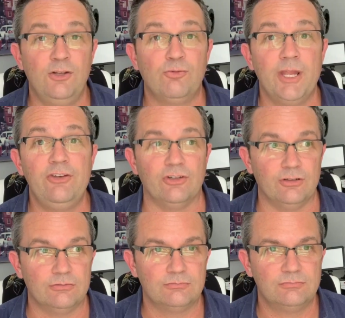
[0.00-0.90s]
the region,
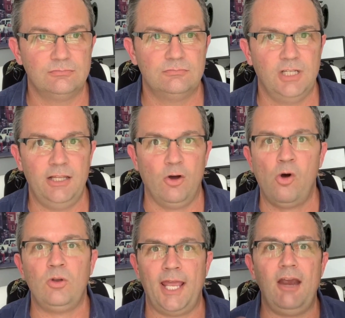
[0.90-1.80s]
in the
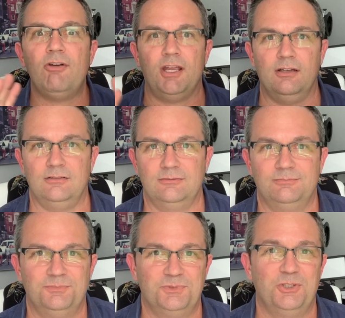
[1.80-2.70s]
whole area.
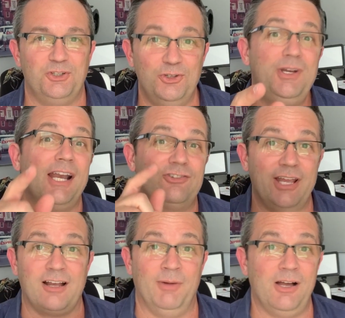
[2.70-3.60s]
You got to
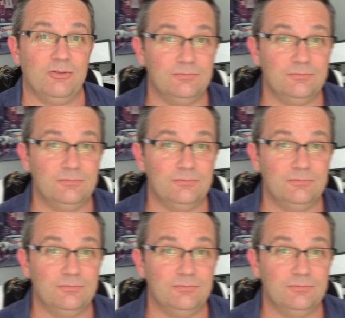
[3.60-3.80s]
check them out.